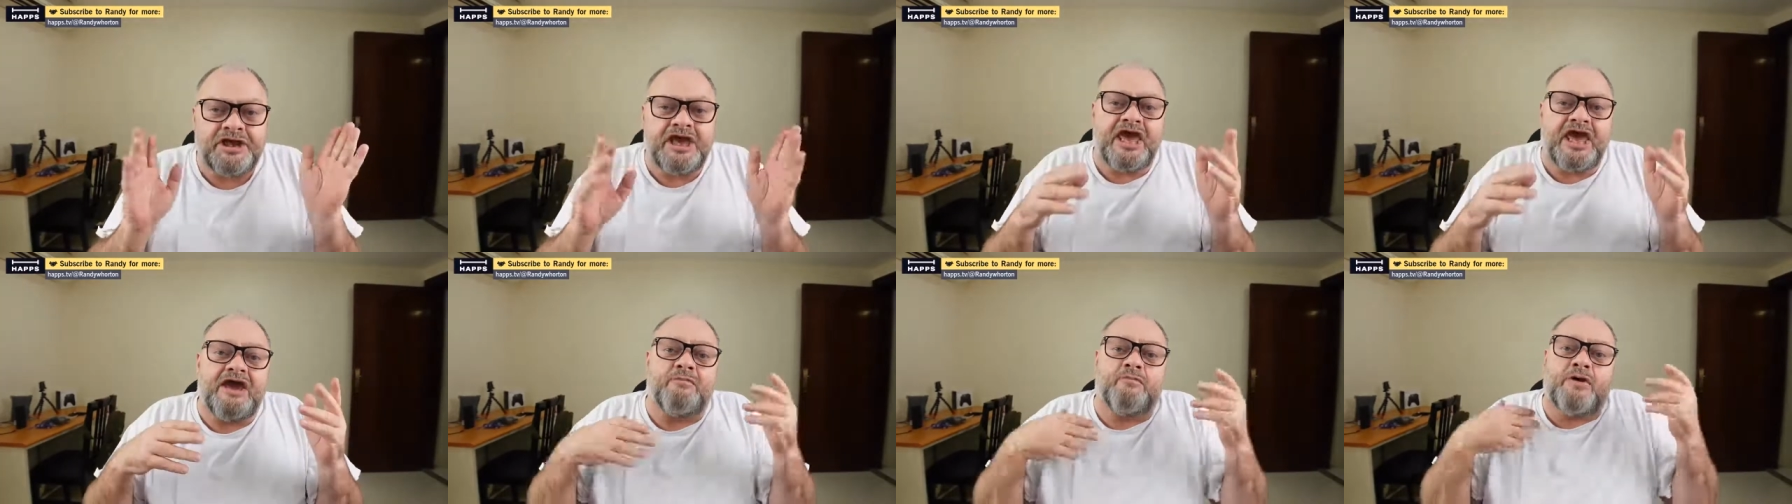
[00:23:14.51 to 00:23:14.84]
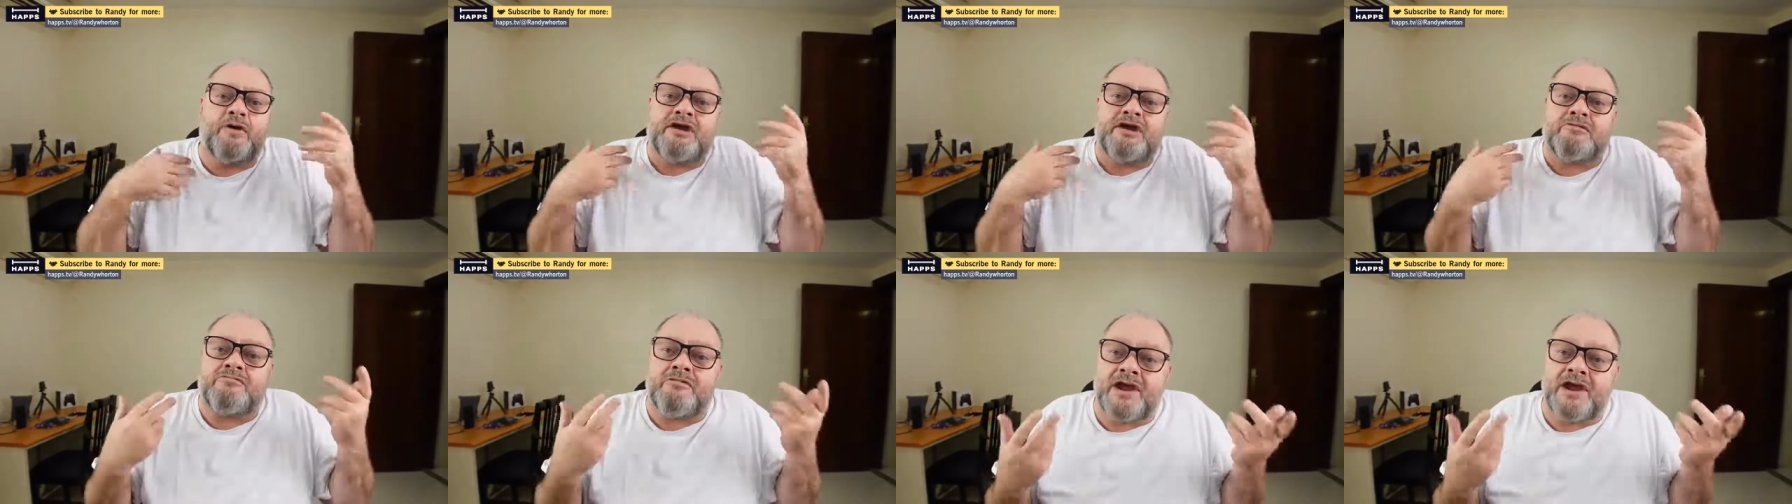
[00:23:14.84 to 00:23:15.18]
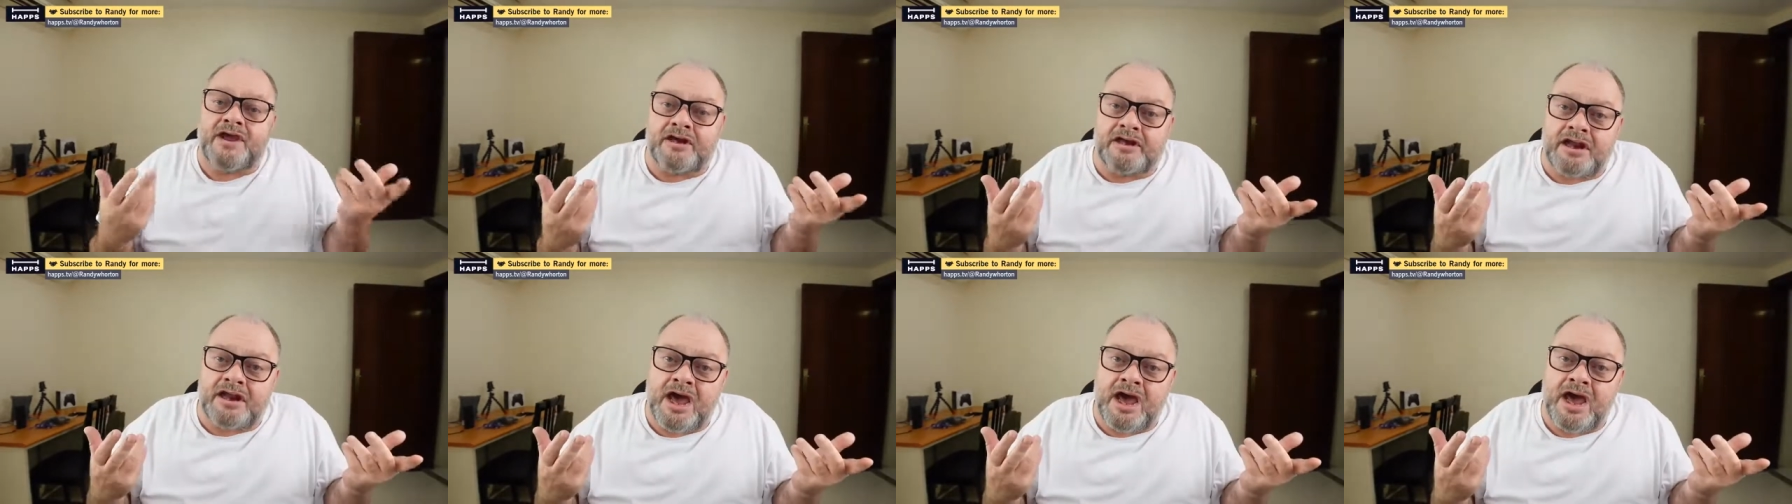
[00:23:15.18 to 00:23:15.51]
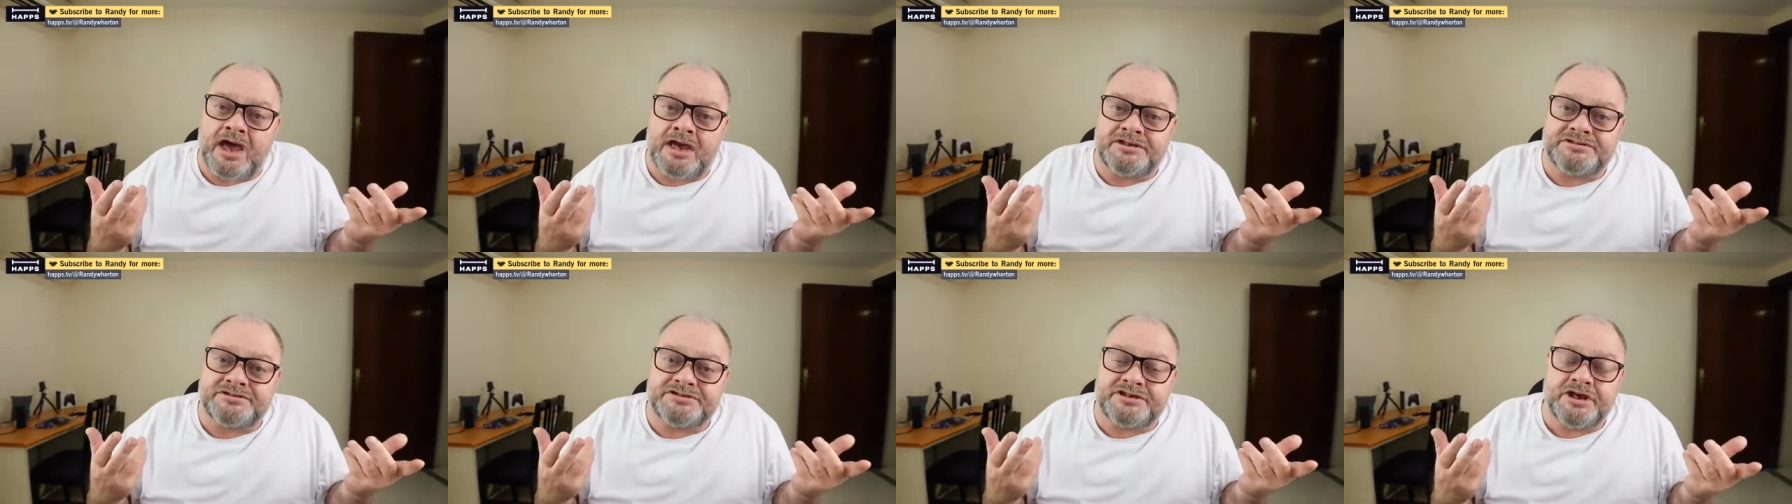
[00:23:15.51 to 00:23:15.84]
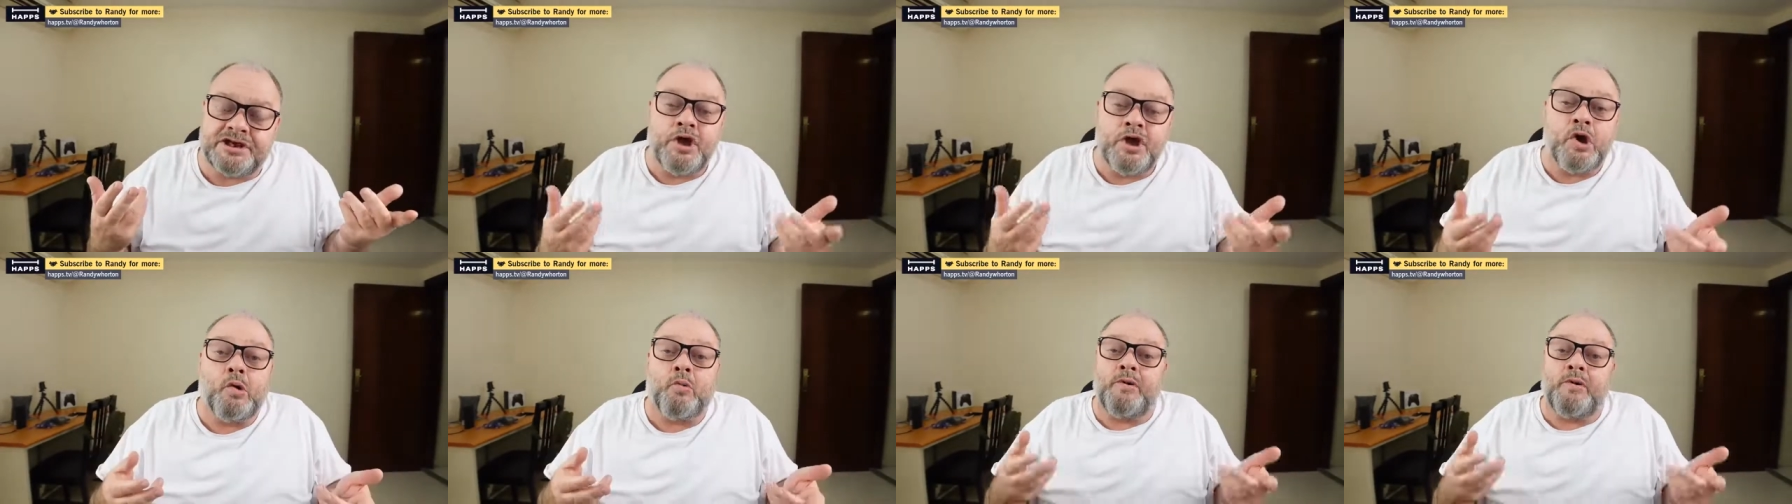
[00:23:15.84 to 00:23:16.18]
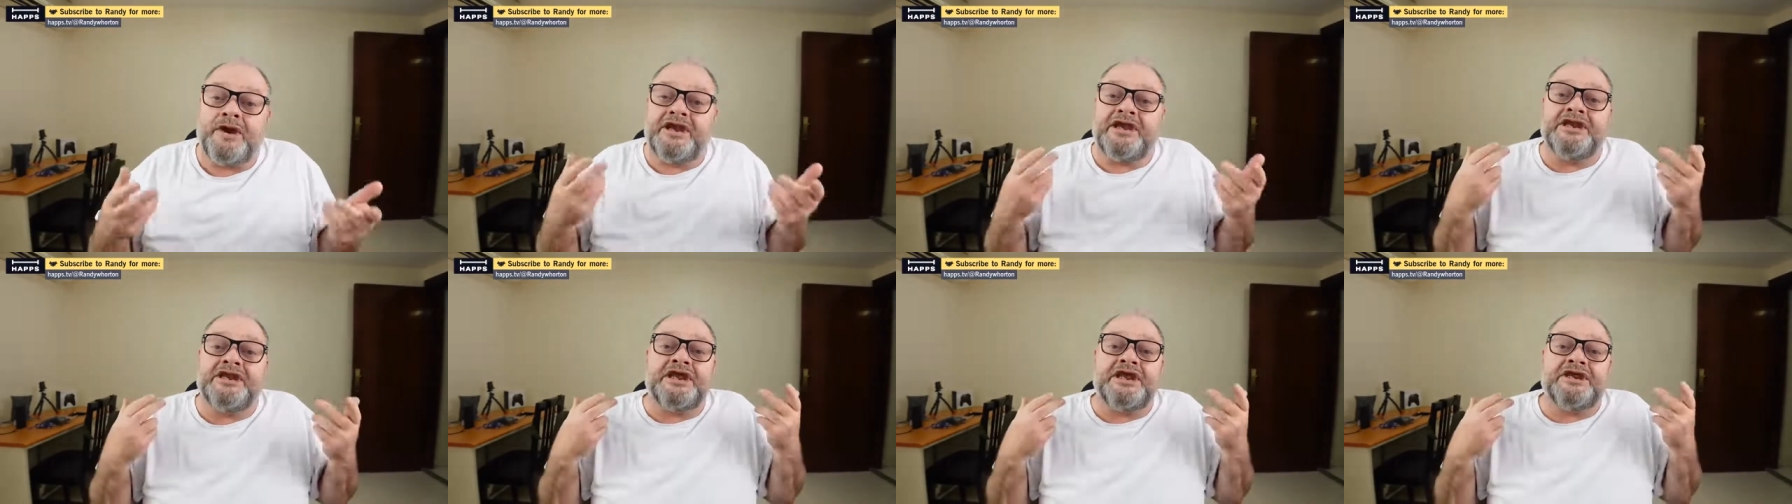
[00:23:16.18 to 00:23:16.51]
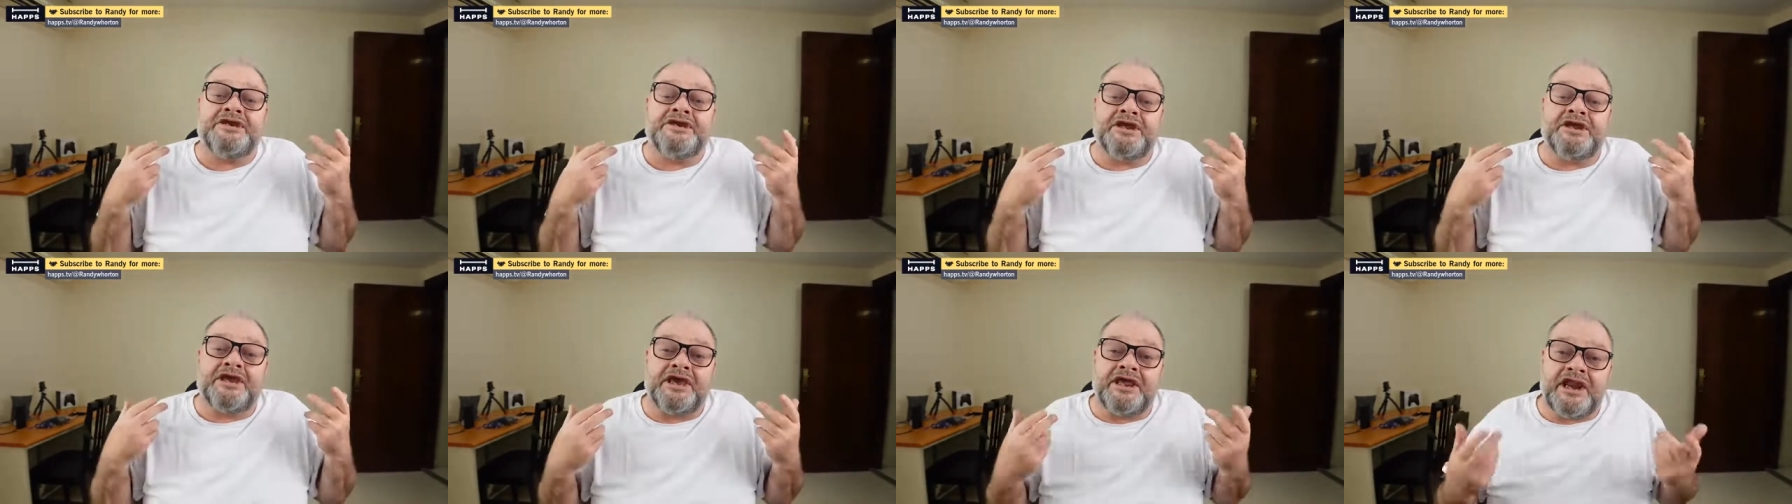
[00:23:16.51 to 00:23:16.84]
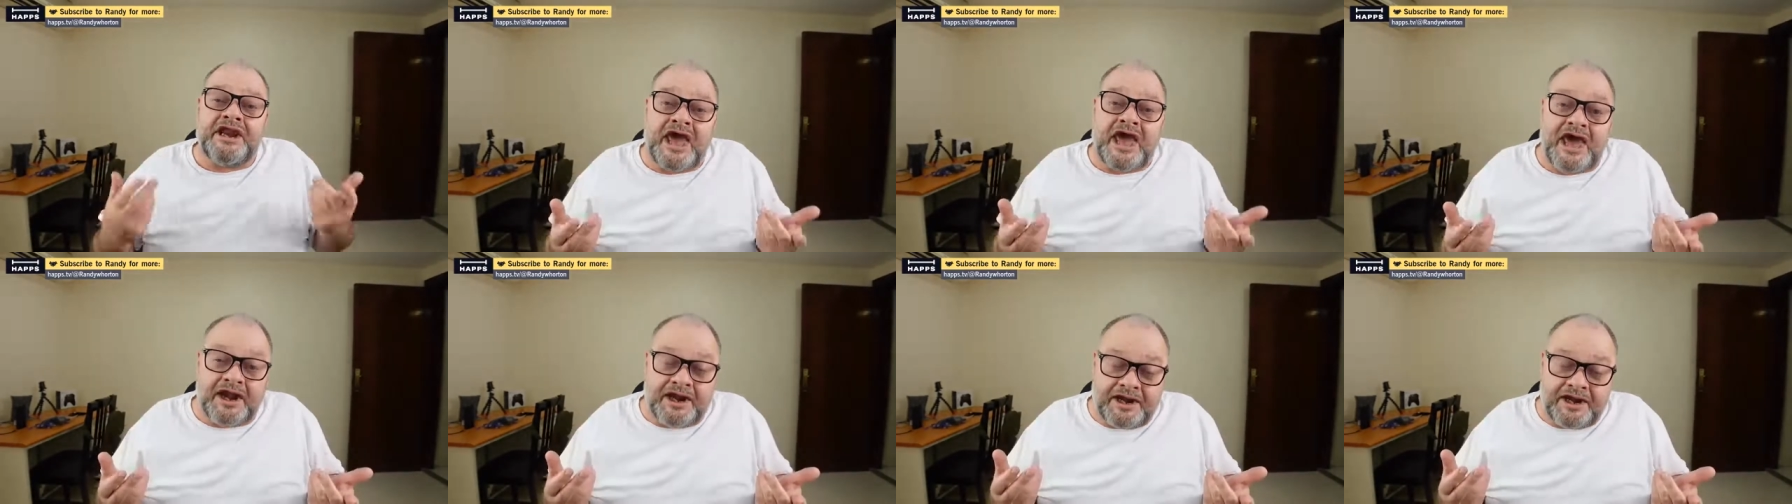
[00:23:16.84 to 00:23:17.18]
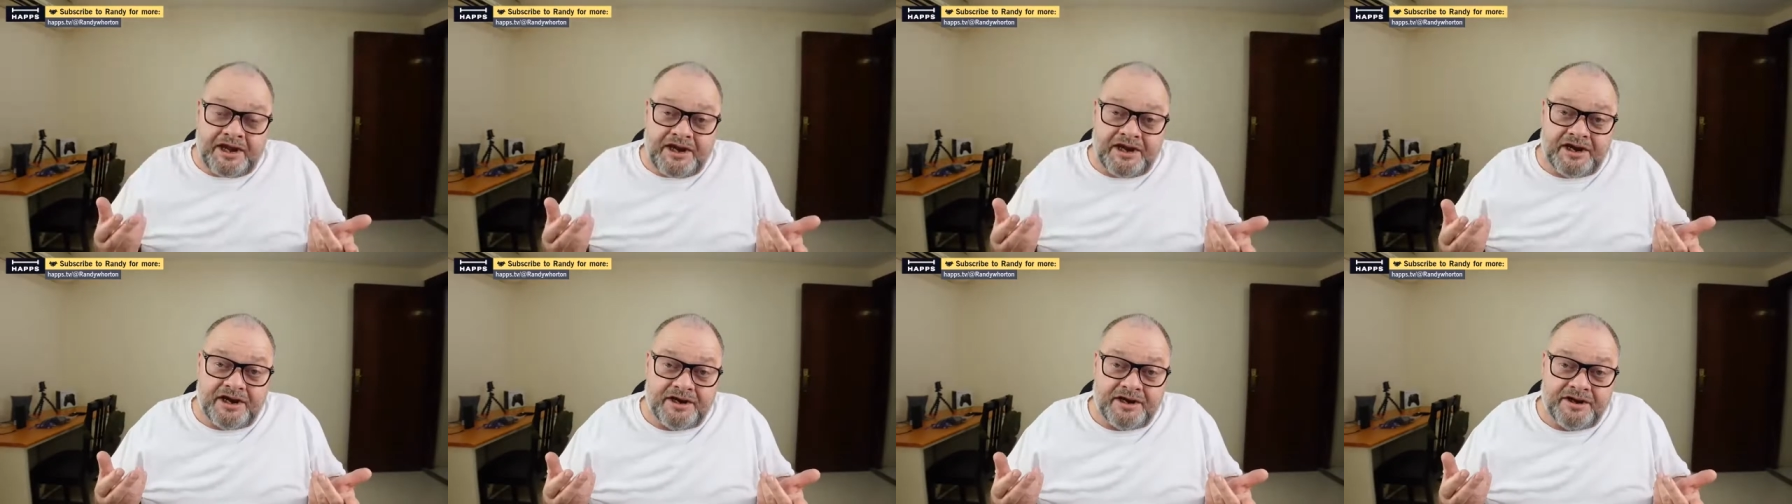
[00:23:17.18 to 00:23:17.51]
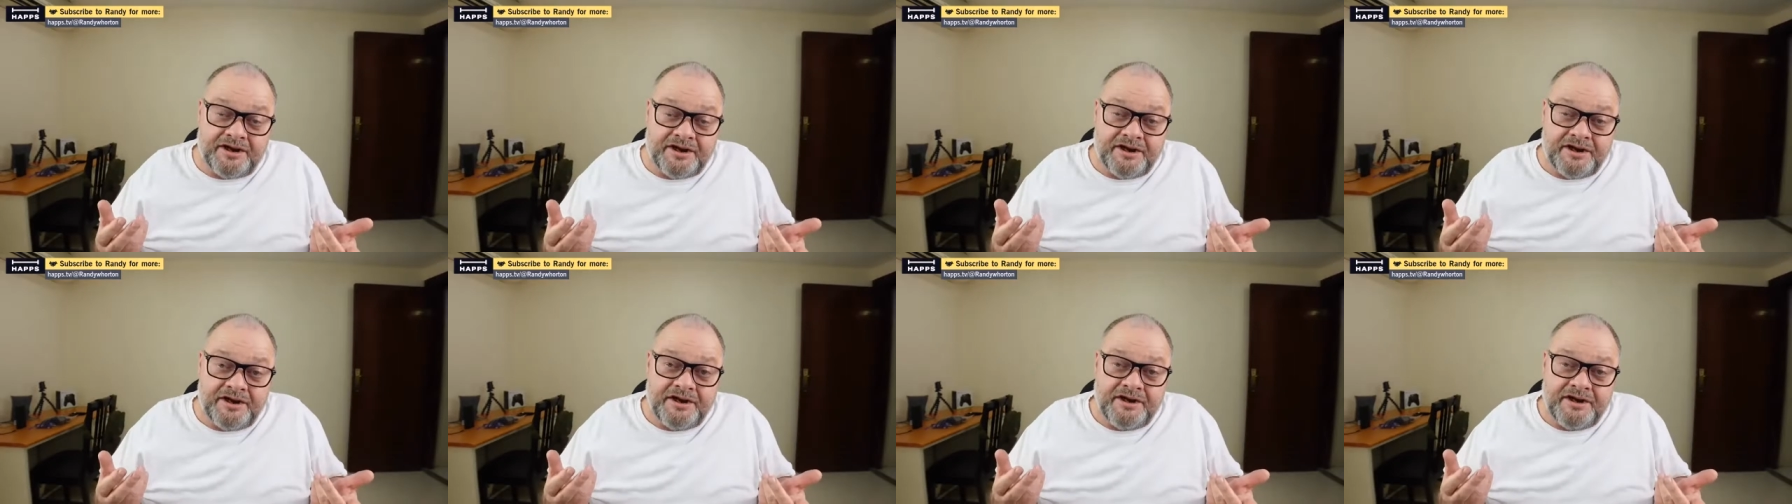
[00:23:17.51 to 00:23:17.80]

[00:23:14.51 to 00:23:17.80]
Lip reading: and we realized we need to get out of here.